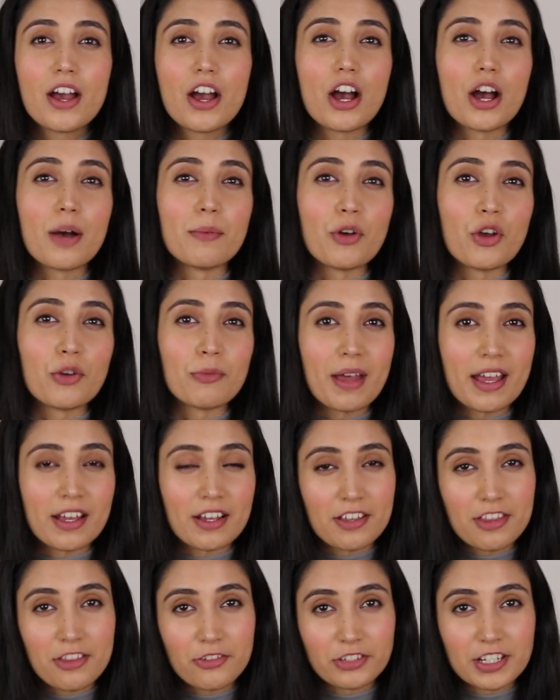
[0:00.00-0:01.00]

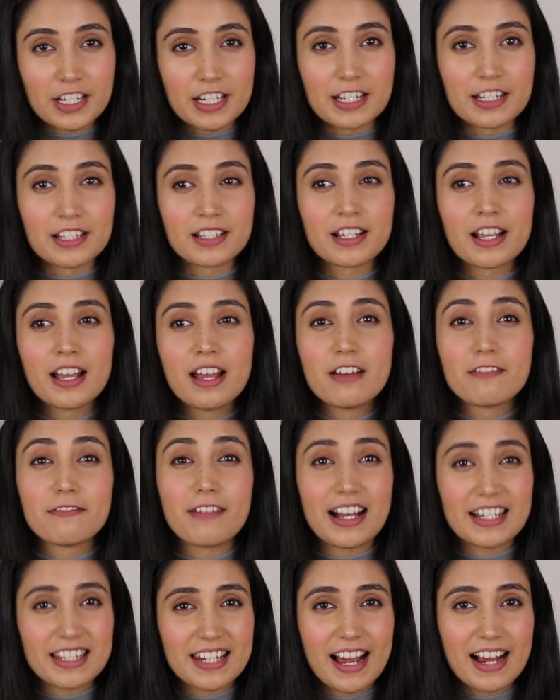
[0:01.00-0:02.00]
omega-3s,
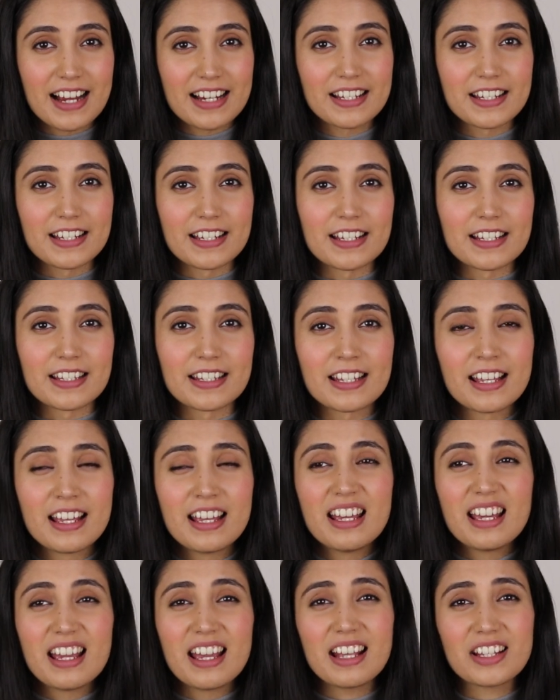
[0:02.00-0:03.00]
fatty acids,
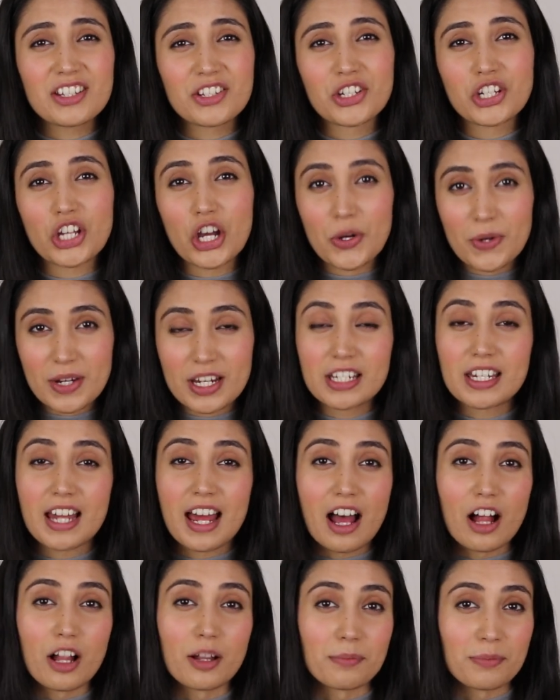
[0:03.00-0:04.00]
it's going to
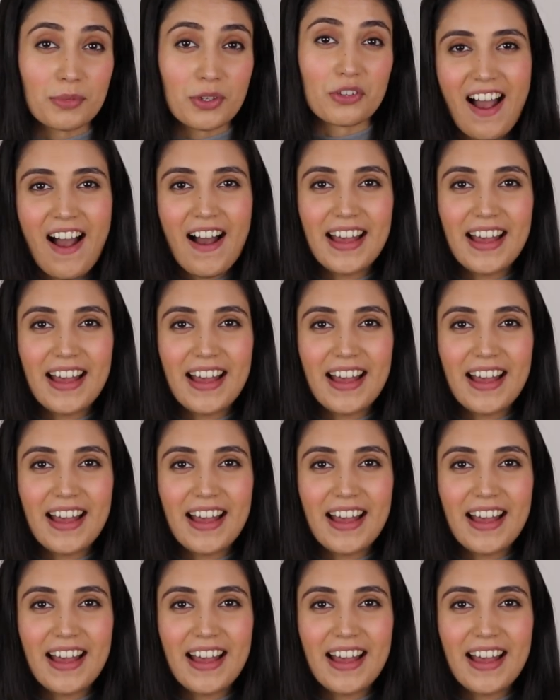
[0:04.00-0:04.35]
help you.